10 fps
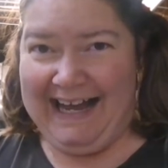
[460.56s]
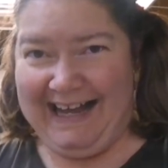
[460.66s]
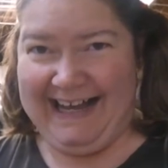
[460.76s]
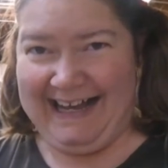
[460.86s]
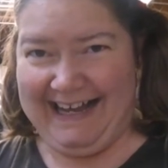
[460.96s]

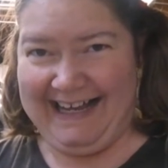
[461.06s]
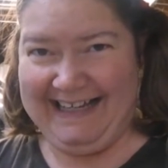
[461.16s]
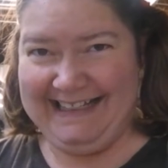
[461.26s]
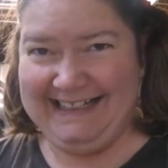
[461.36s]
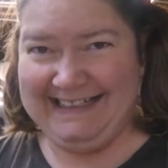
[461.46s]

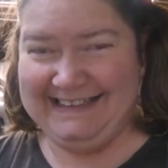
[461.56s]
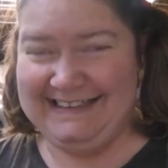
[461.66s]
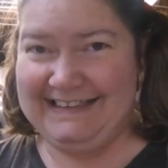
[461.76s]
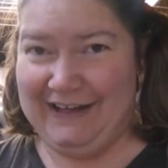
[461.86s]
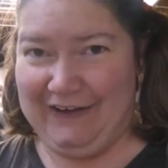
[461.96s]
Hi,
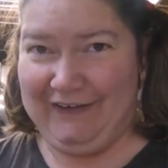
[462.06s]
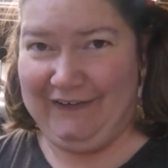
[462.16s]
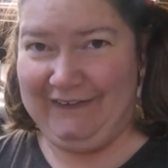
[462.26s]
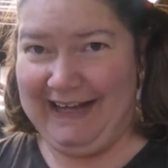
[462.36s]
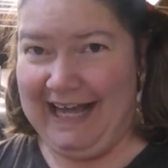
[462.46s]

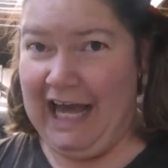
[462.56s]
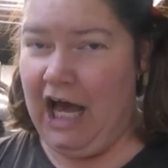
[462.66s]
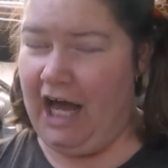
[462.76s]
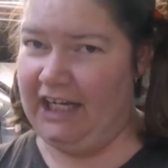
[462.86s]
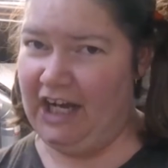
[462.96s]
so
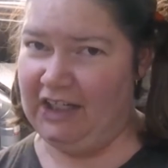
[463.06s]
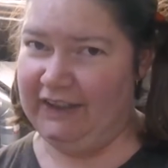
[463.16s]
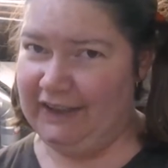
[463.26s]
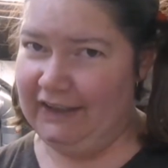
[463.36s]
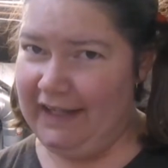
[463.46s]
I got a
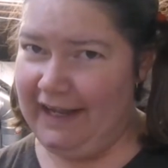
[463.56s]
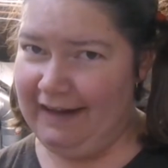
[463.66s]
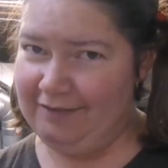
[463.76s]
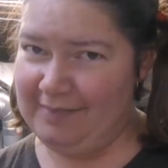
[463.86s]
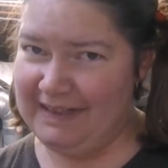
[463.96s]
little
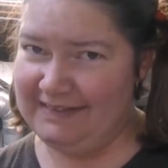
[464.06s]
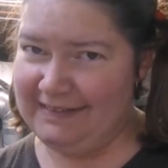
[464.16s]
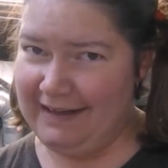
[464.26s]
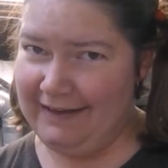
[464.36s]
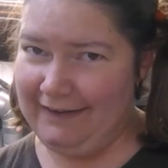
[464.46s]
ahead of
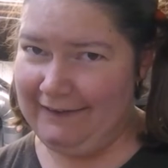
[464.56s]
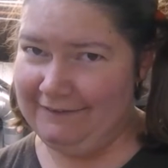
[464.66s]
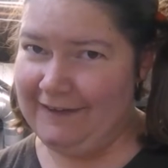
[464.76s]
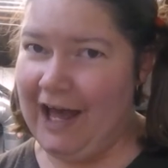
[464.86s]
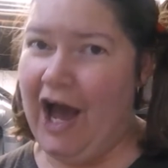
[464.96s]

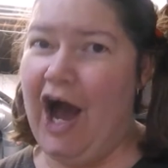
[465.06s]
myself.